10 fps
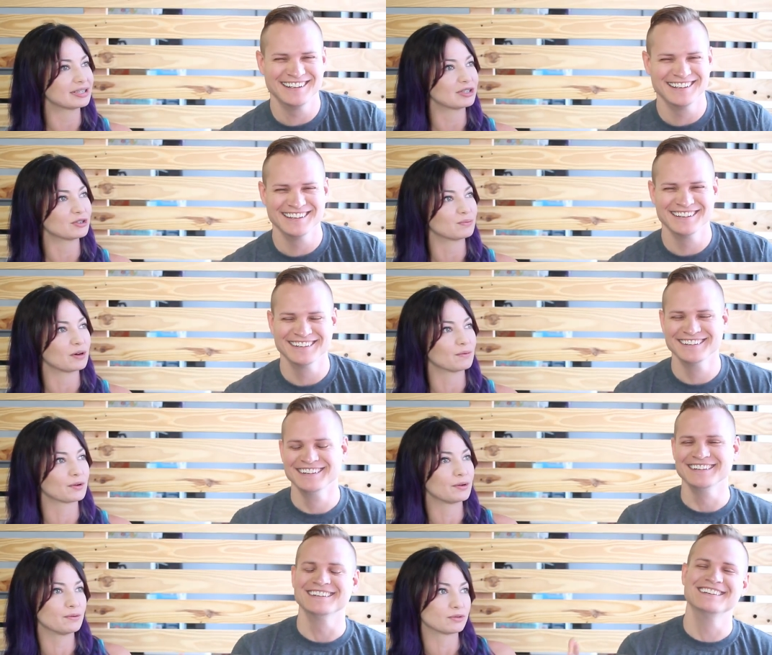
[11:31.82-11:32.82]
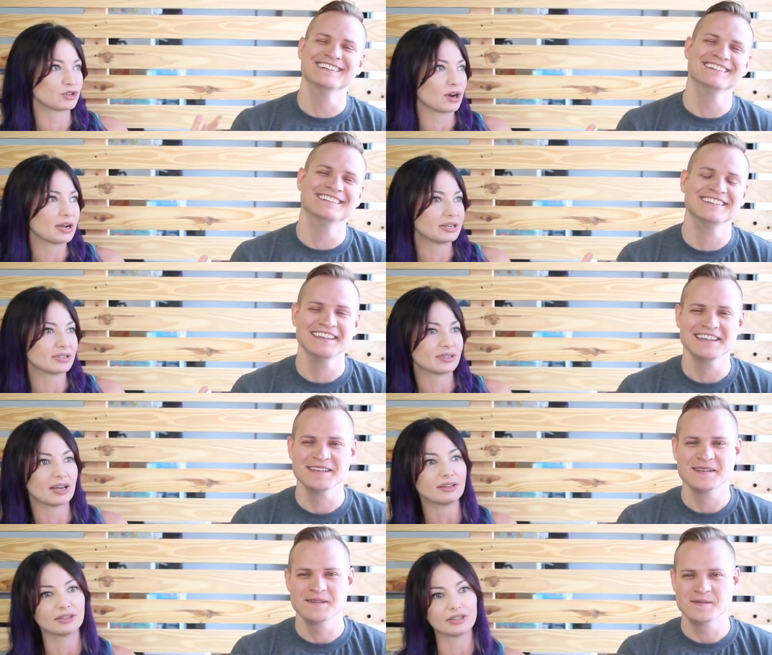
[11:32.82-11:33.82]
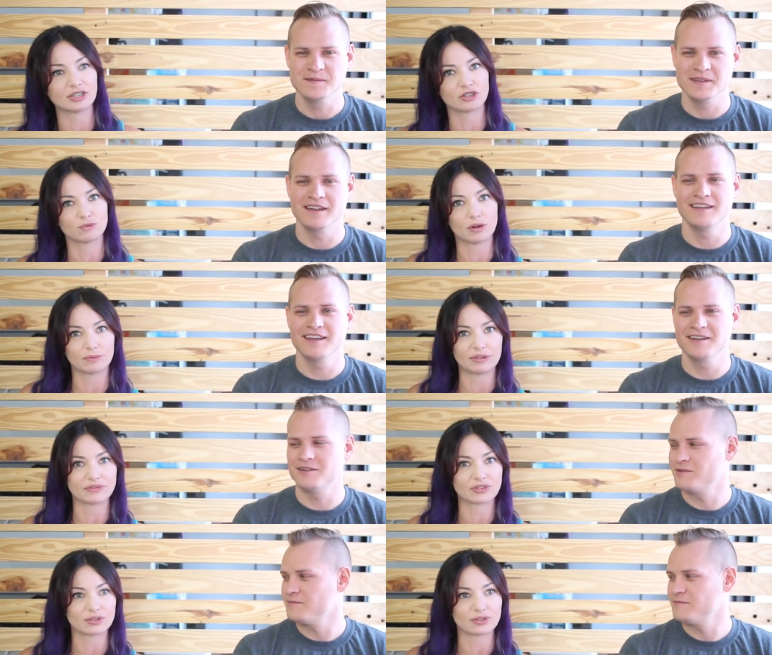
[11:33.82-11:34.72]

Speaker 1: this is what we were trying to sell, and this is what we've